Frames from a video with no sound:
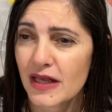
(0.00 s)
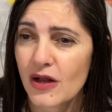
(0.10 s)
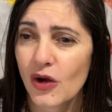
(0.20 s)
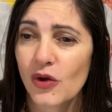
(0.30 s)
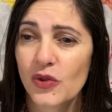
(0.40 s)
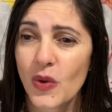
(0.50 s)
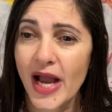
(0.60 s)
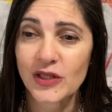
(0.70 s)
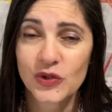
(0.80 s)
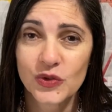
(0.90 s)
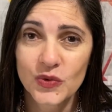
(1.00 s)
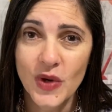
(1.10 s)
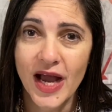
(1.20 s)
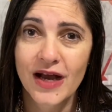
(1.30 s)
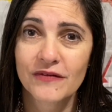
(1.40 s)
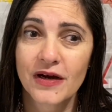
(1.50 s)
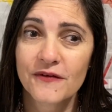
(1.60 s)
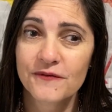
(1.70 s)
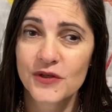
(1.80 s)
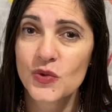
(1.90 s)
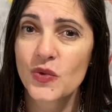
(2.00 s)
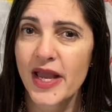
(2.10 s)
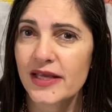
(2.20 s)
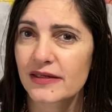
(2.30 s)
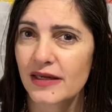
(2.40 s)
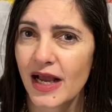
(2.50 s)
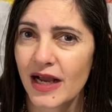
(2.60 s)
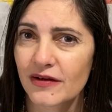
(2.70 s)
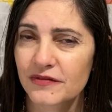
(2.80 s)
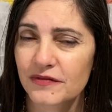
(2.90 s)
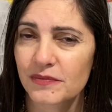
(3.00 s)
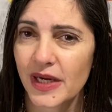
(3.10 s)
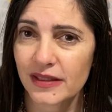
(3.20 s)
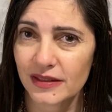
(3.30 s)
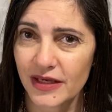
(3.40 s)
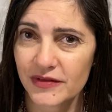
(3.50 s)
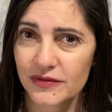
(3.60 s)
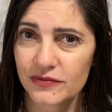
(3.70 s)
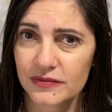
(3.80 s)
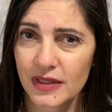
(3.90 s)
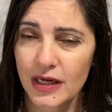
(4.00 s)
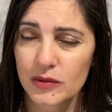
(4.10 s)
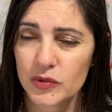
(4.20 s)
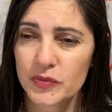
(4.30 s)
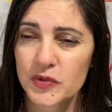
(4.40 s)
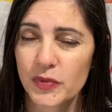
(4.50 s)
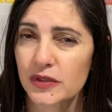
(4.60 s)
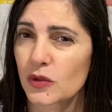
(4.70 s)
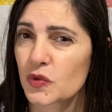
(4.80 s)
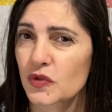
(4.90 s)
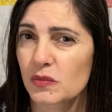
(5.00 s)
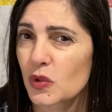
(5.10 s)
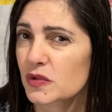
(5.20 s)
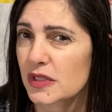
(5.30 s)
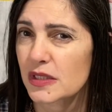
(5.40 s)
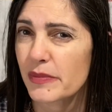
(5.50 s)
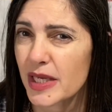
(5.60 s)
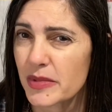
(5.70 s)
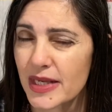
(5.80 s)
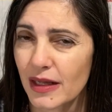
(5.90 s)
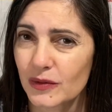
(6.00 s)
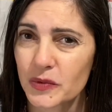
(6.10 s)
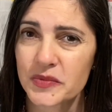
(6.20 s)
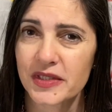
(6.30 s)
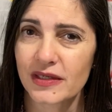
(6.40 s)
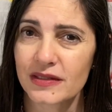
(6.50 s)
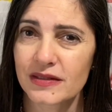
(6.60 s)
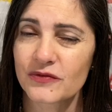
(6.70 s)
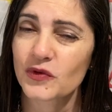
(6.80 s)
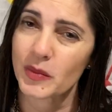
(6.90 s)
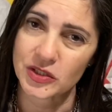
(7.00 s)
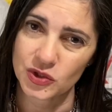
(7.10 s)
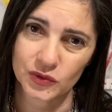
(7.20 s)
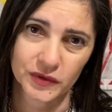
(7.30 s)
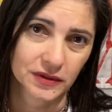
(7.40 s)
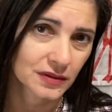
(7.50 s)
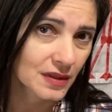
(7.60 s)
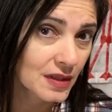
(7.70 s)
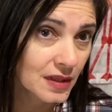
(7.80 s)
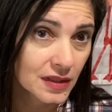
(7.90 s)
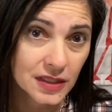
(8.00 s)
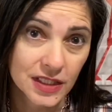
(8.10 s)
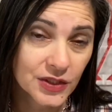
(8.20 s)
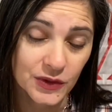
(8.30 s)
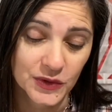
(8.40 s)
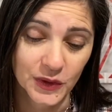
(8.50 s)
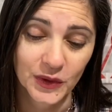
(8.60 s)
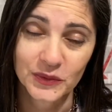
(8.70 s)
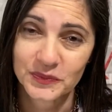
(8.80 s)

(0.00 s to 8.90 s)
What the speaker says: although I do have a few 8.5 by 11 albums, but those are mostly the baby albums that I did for my children years ago.